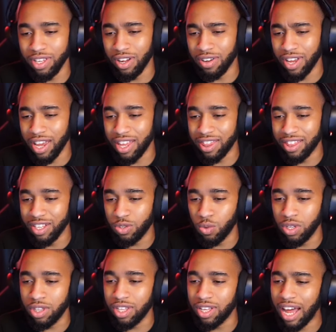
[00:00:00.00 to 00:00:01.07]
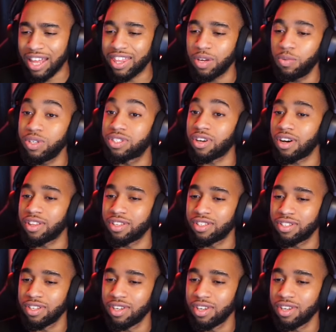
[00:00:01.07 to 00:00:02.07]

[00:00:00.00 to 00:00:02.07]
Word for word: Okay, and this one, I think we saw this.